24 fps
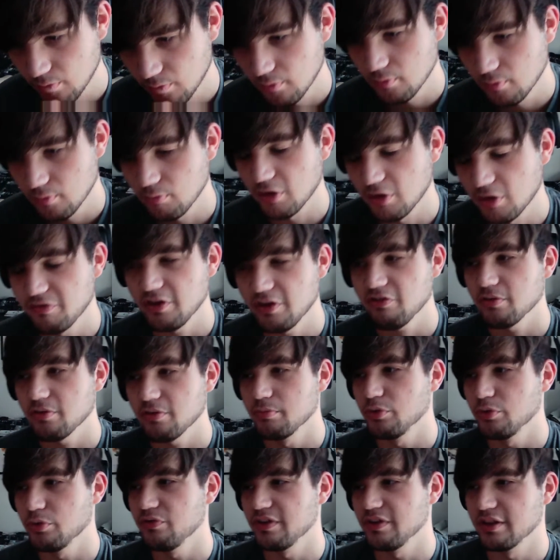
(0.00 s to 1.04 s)
My favorite
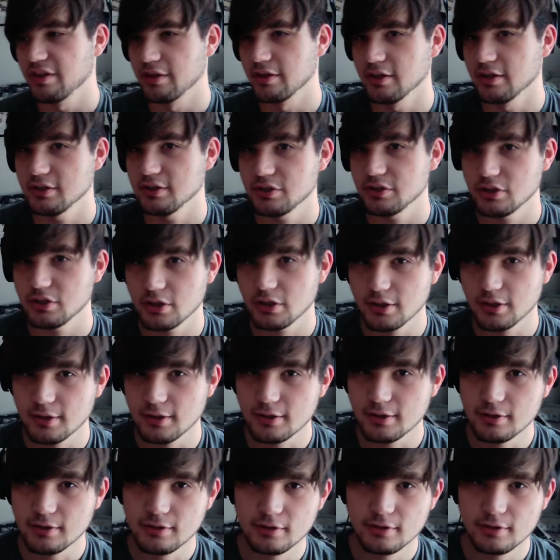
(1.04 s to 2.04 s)
movie this year?